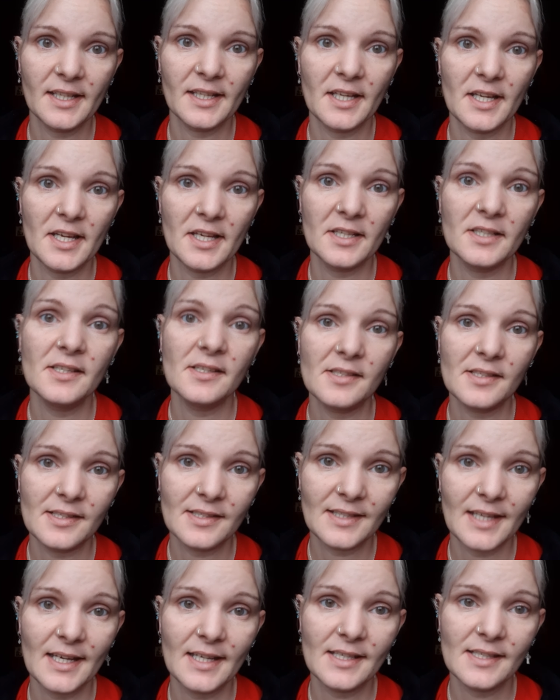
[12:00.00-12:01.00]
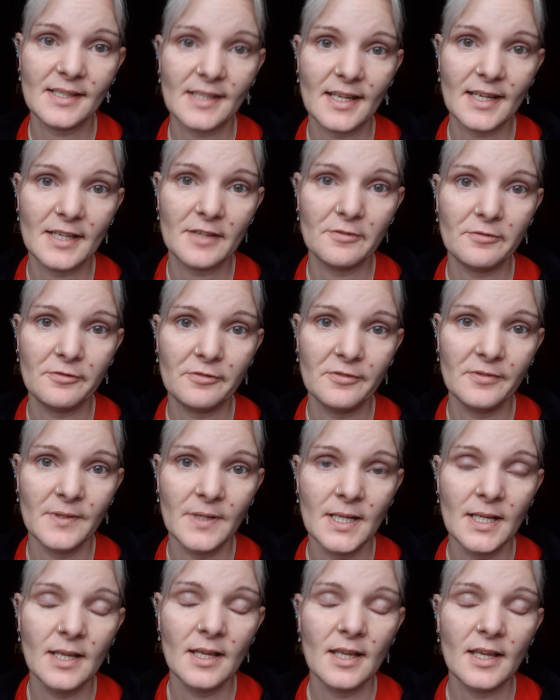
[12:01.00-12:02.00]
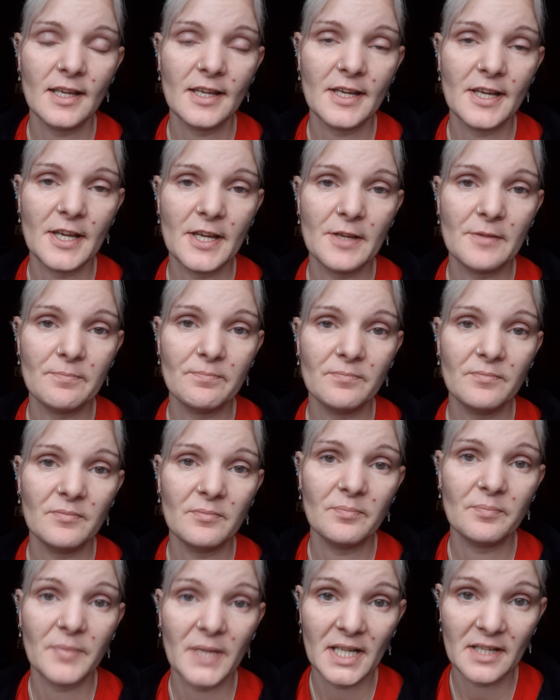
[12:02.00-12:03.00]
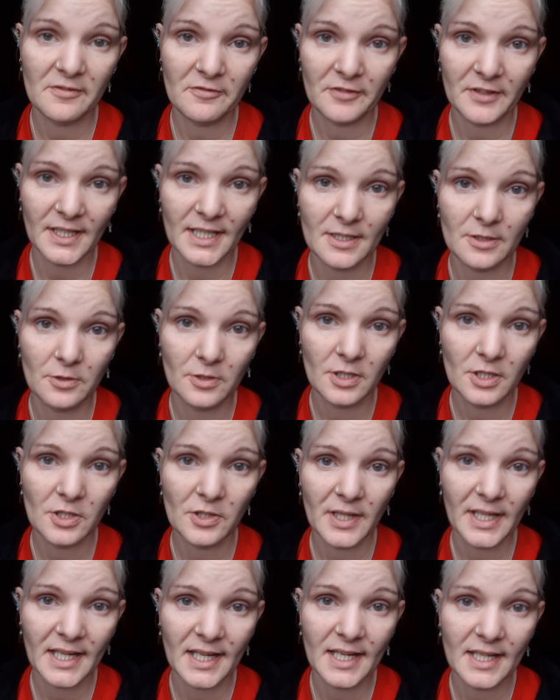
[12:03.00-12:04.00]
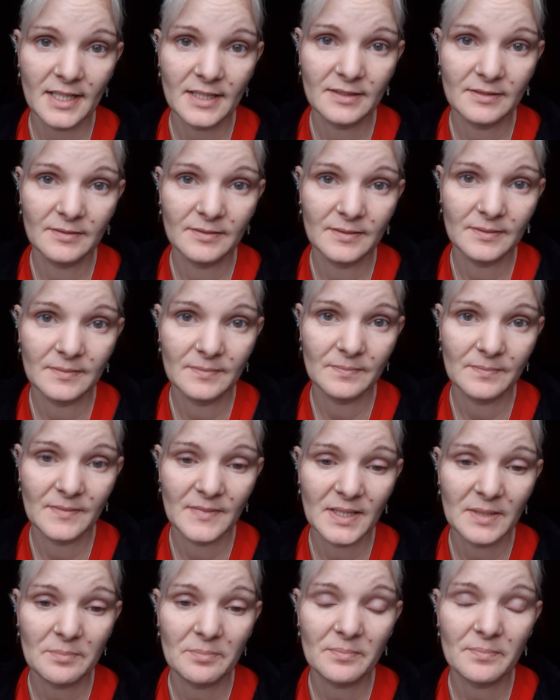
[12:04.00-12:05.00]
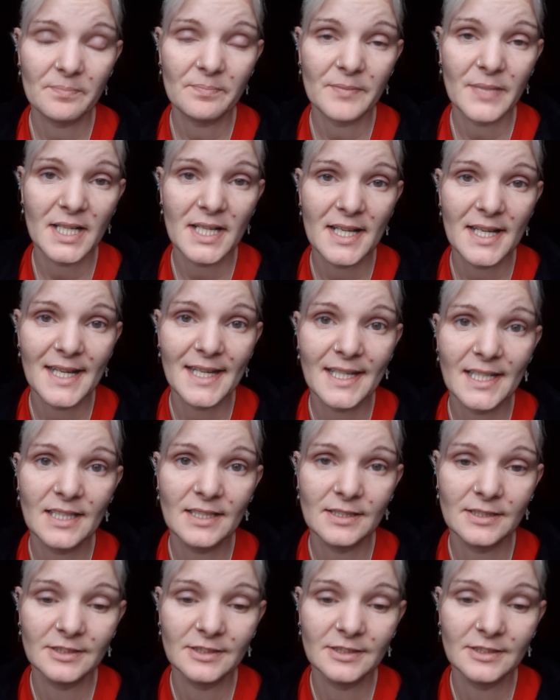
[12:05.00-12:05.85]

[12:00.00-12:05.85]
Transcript: care. Stay safe. Bye for now. Okay. Bye.